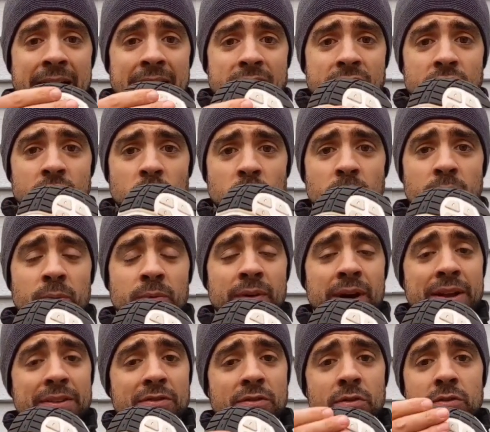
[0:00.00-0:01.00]
the outsole. It
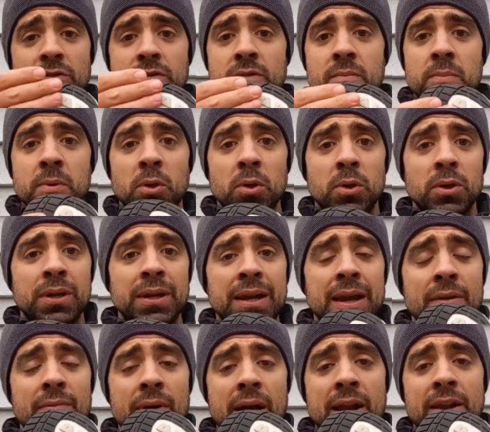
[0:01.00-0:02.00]
provides good
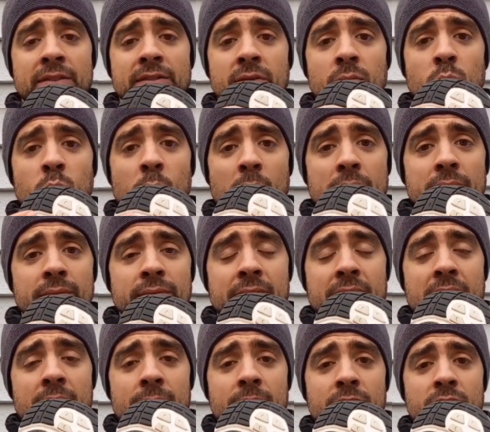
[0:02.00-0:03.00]
stability. I ran in some wet
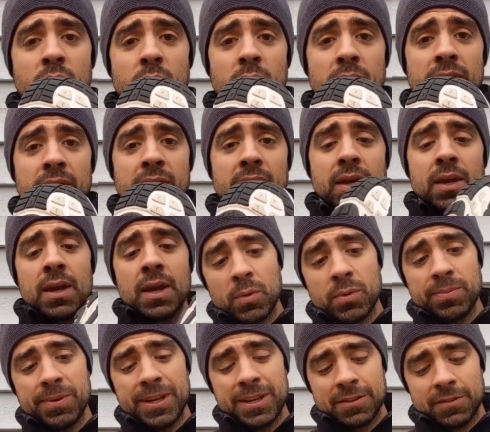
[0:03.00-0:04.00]
environments with it. I
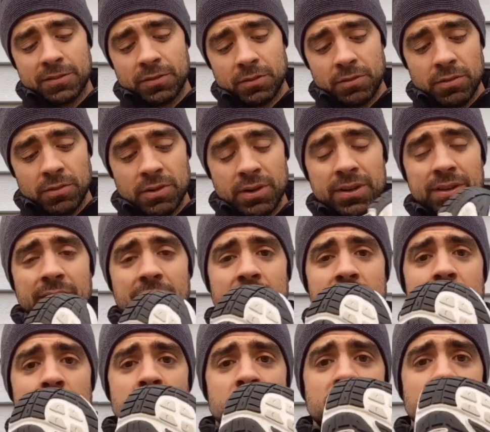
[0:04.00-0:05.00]
would be concerned in,
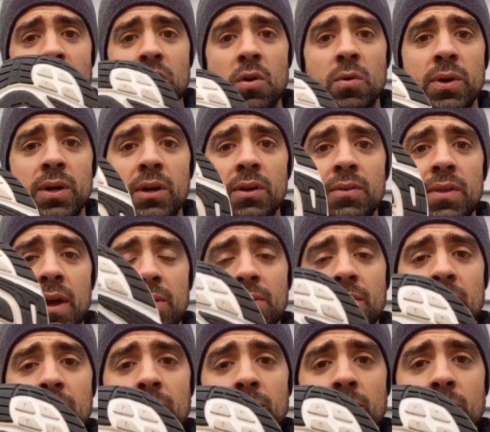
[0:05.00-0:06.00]
in some snow here
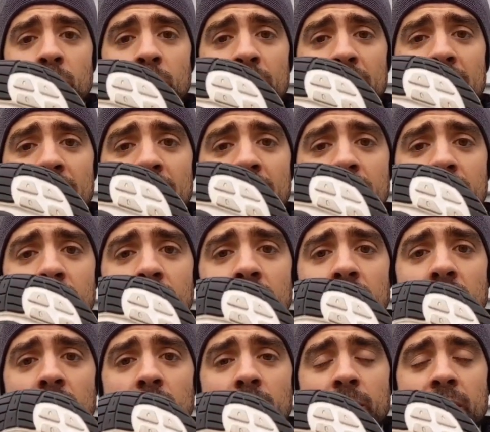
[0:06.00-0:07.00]
that, that we'll be getting
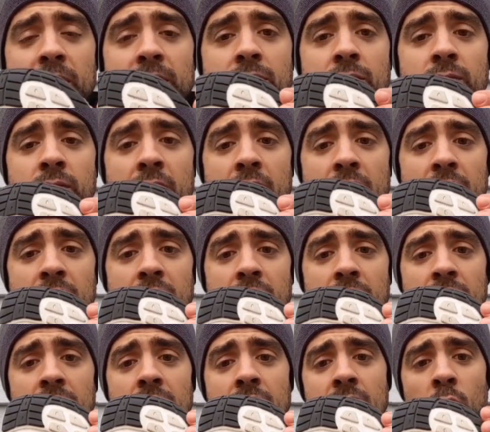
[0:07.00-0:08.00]
soon here in
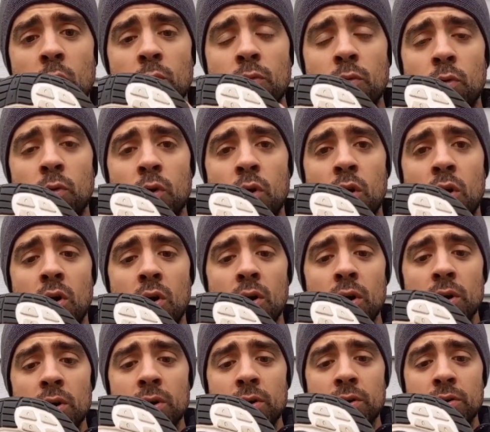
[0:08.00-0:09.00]
Pennsylvania. But
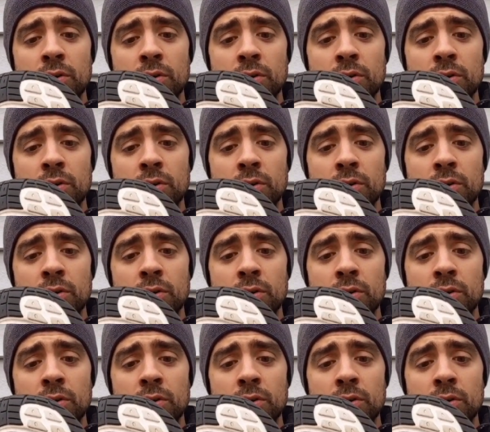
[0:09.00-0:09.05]
overall,